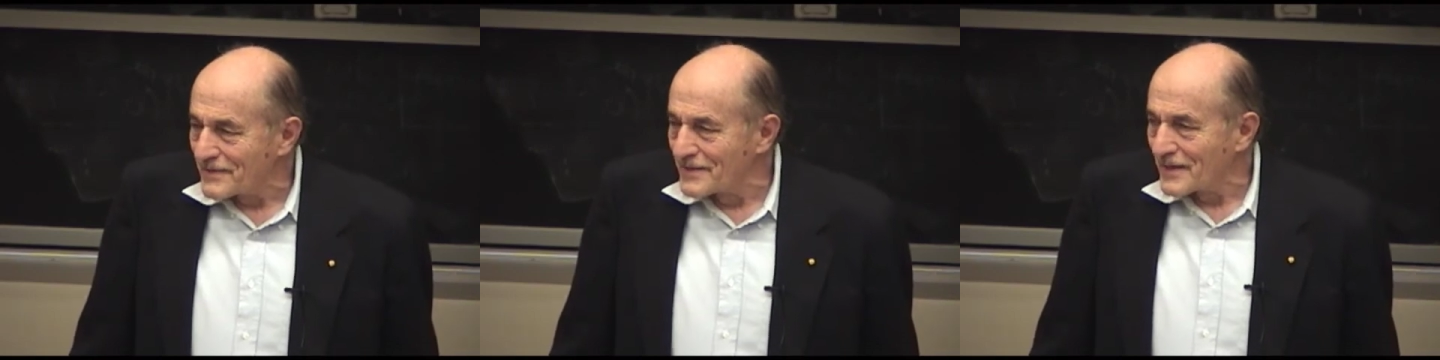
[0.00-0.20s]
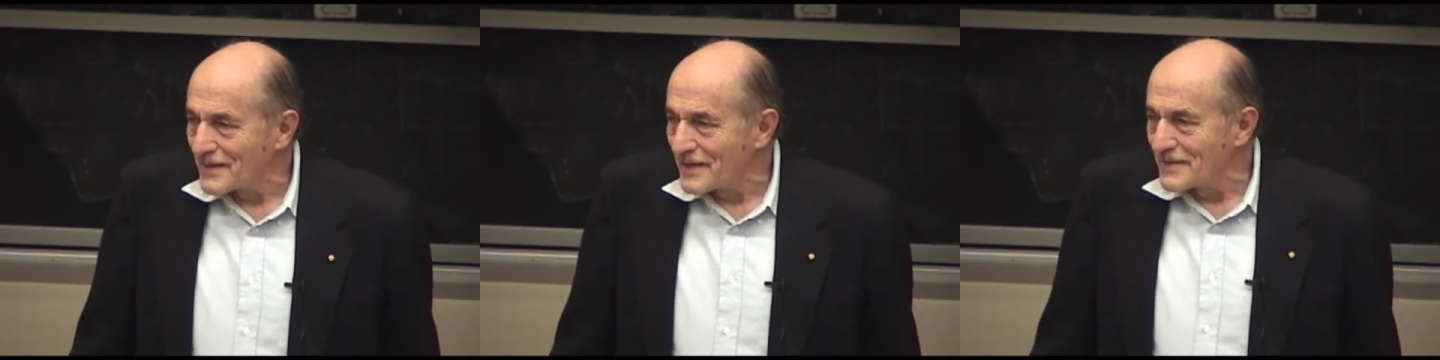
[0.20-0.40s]

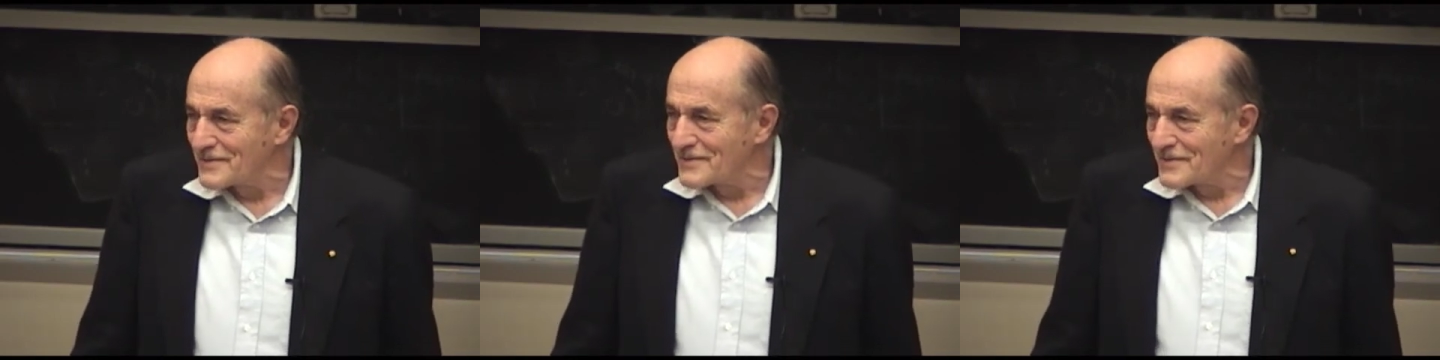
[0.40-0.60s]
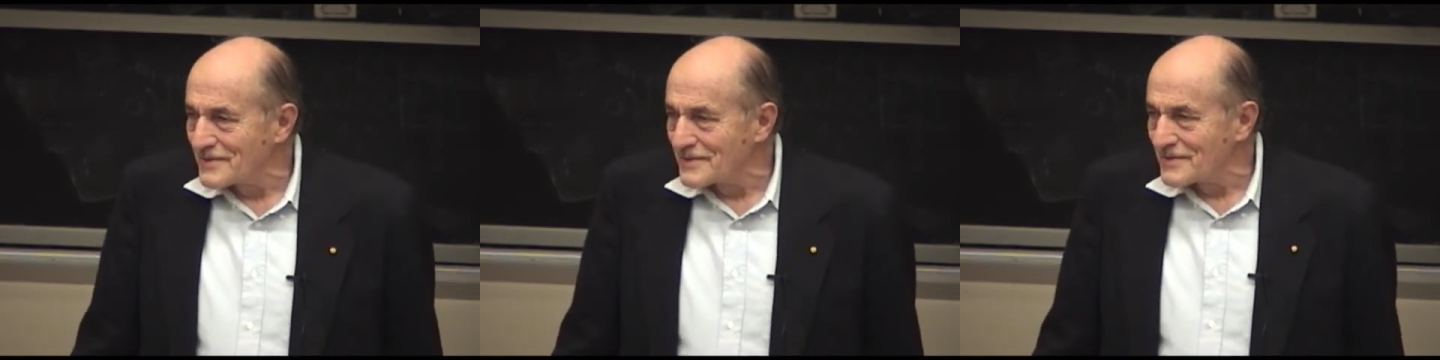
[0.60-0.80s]
that
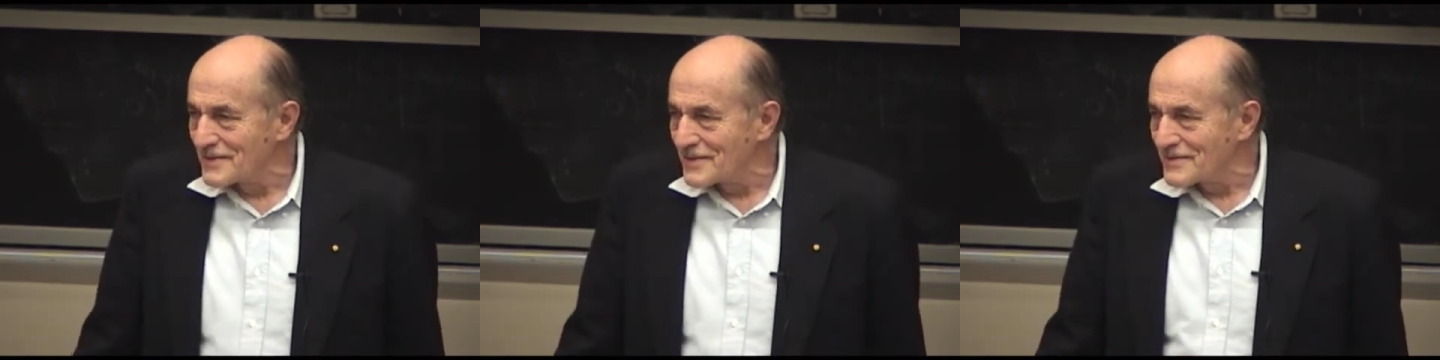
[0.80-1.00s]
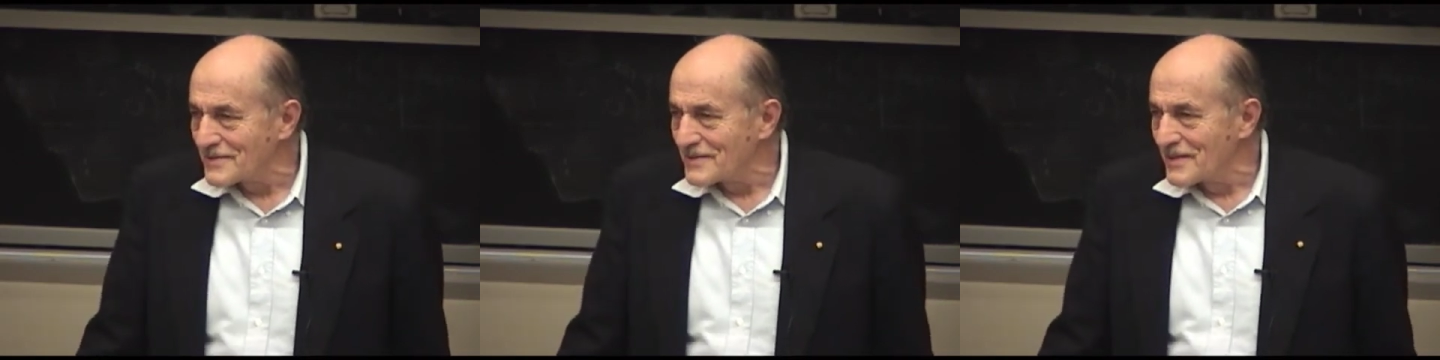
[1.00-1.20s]

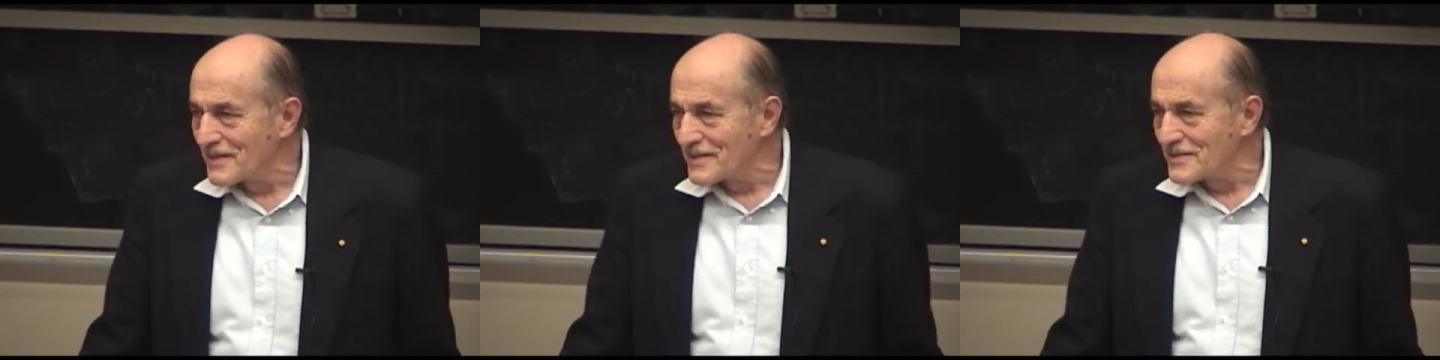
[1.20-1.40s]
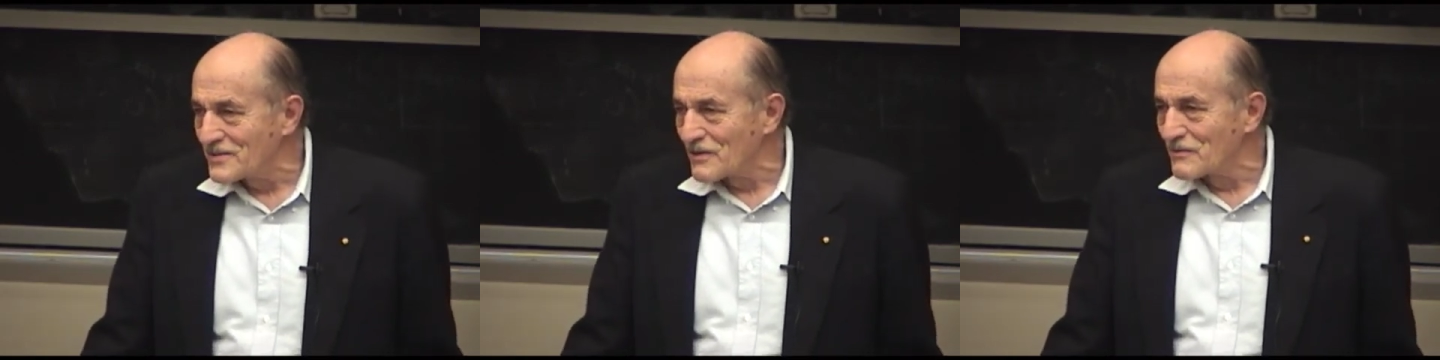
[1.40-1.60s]
isn't, isn't
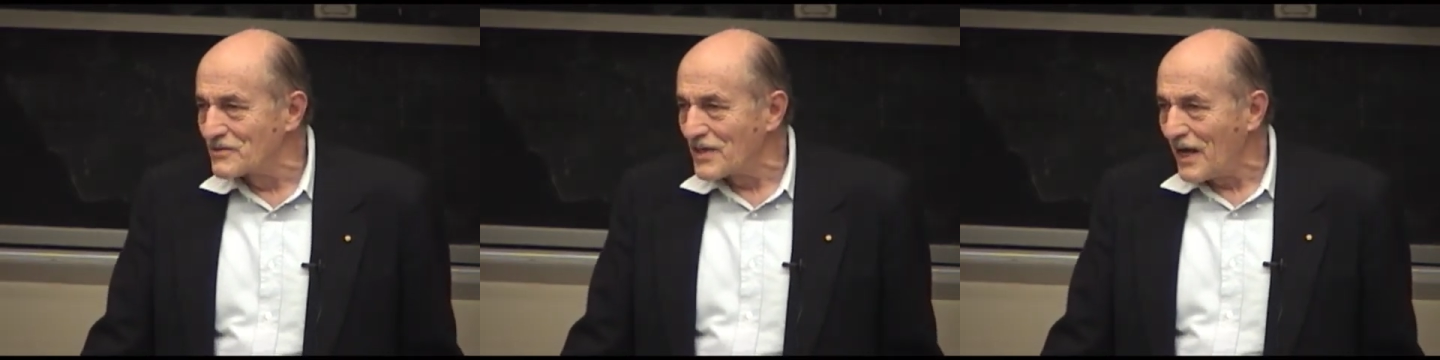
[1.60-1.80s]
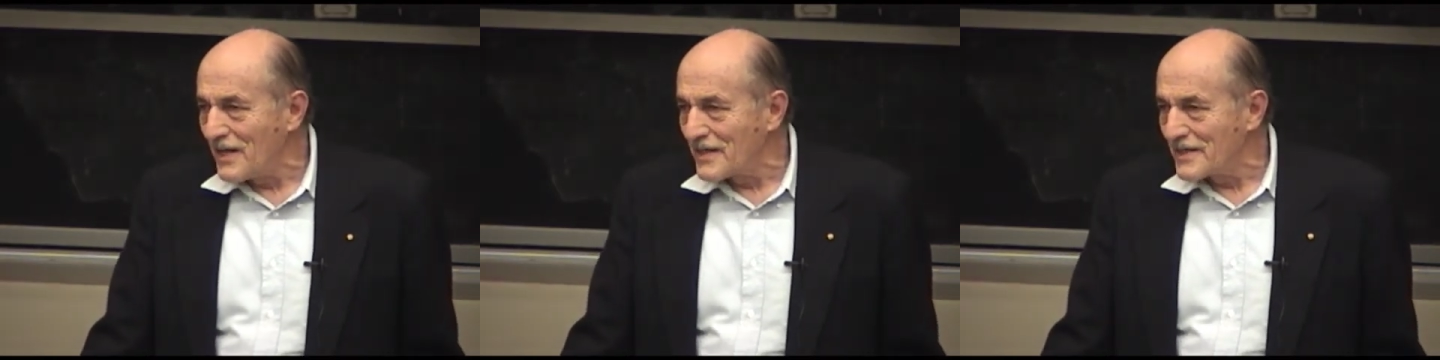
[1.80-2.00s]
nearly so
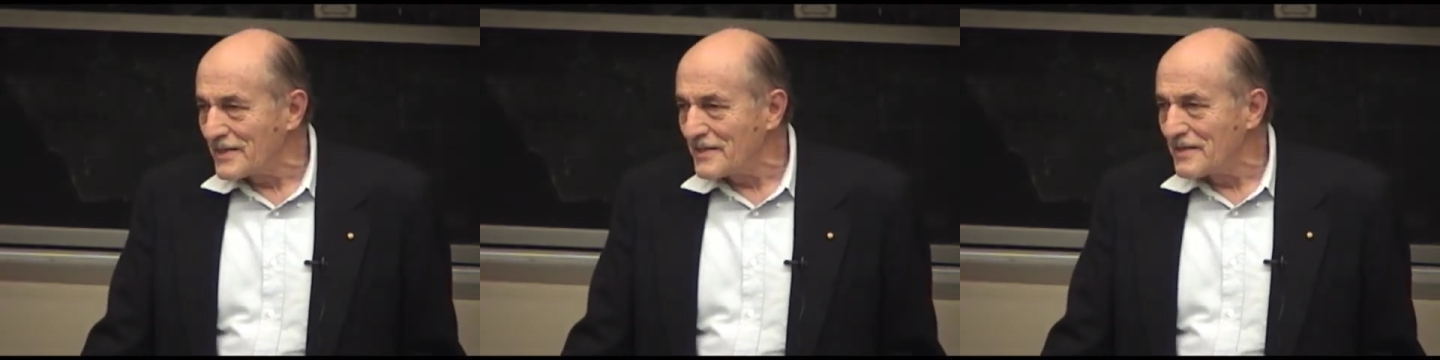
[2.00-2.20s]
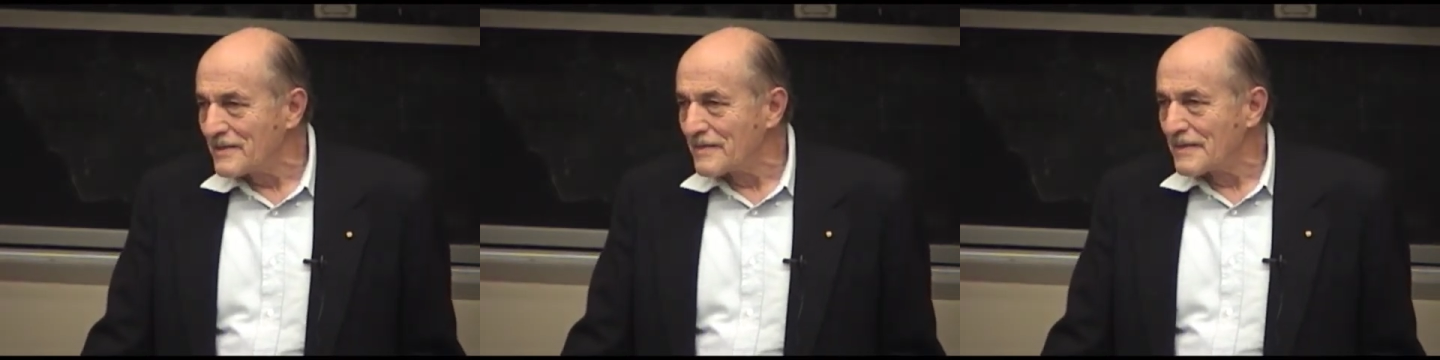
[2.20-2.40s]

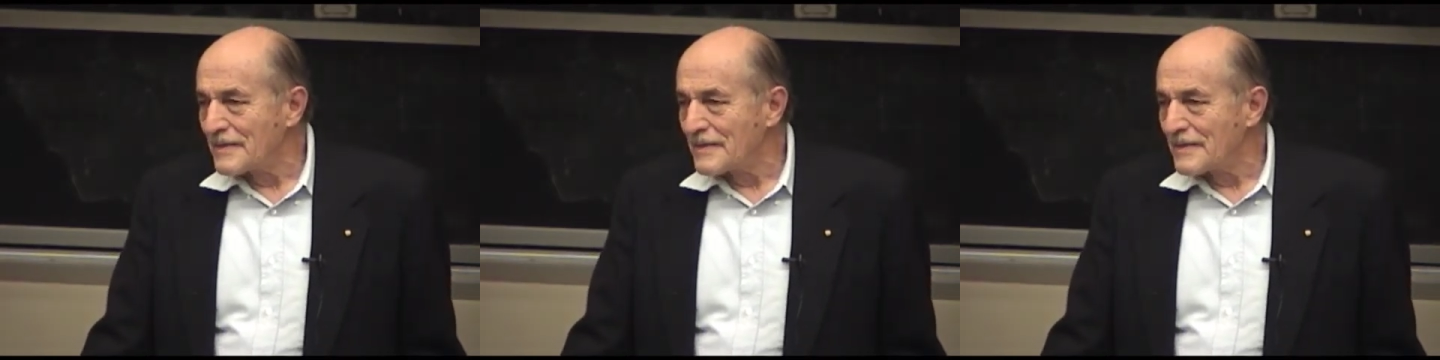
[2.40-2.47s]
jolly